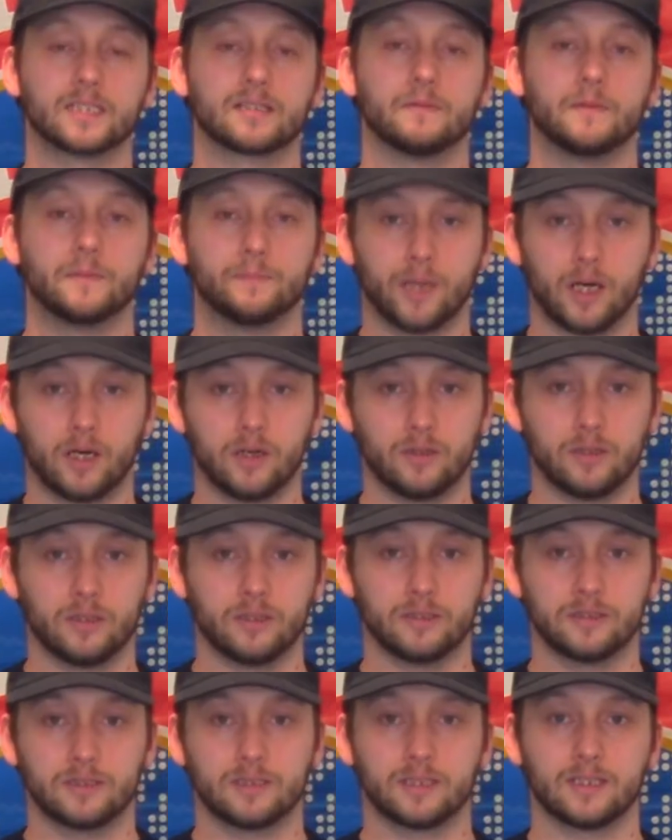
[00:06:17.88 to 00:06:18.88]
is going to be
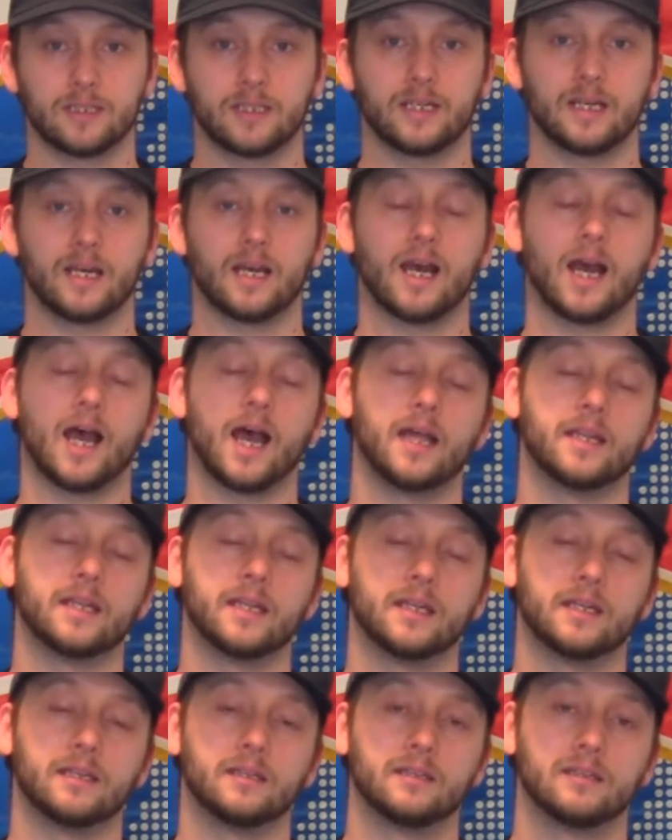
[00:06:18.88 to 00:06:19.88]
Poland, and
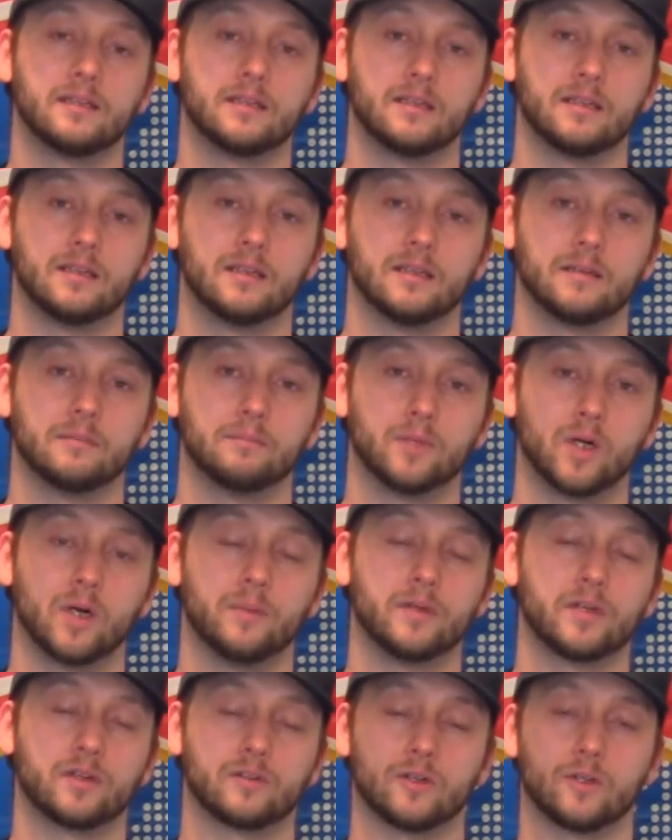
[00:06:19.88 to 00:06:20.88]
then
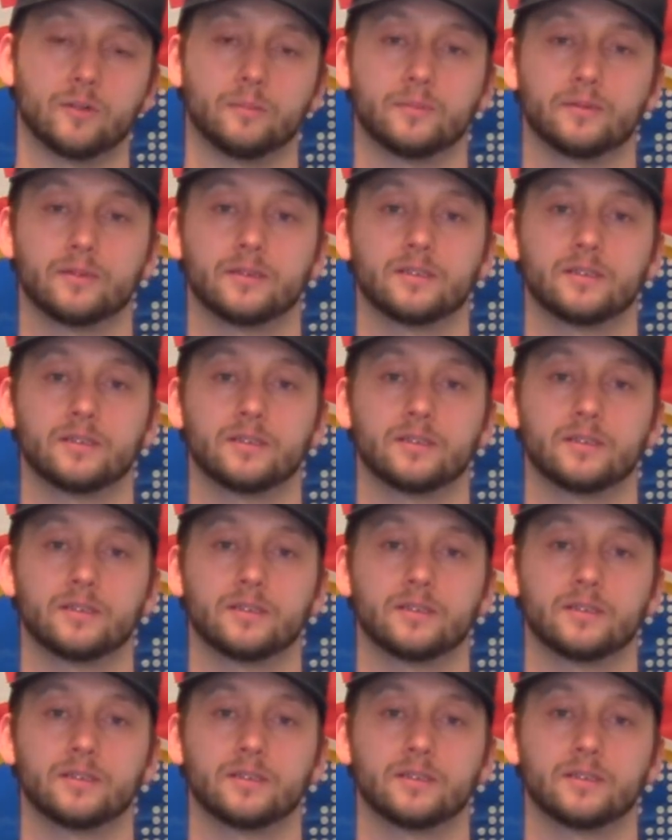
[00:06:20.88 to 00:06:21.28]
bottom of the group,